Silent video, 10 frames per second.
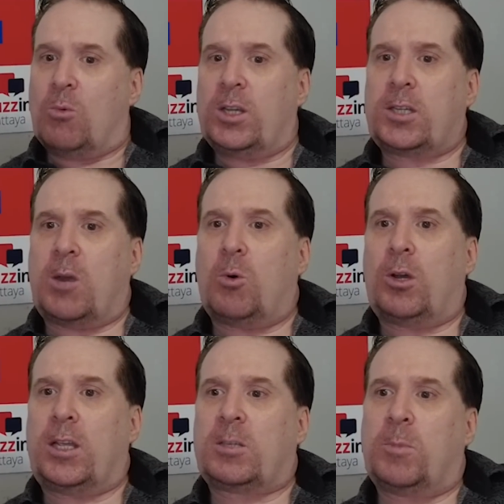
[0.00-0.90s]
we say,
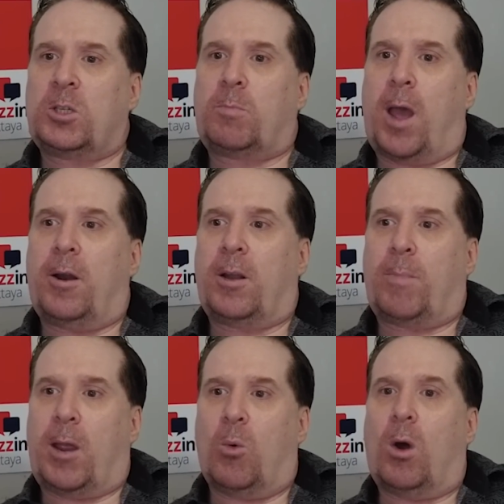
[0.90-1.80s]
well, it's much better to
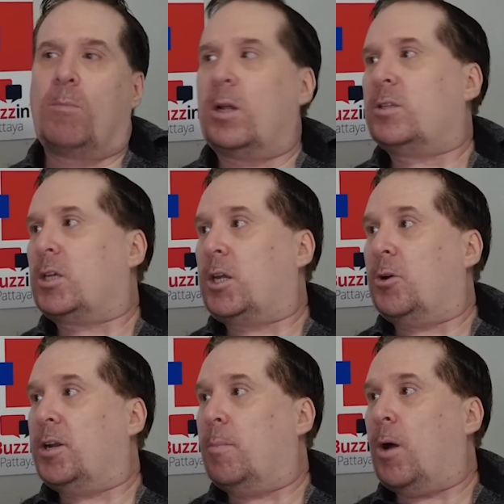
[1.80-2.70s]
pay 1 month
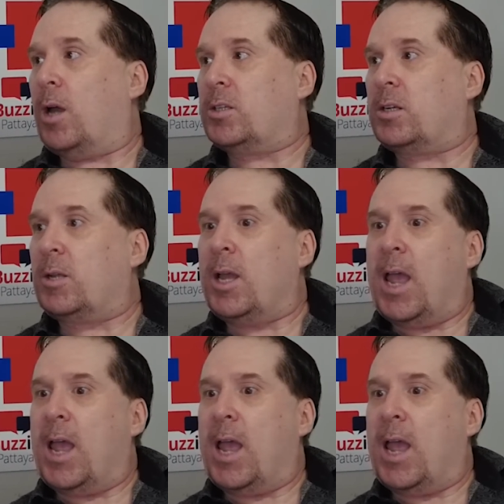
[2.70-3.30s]
security deposit,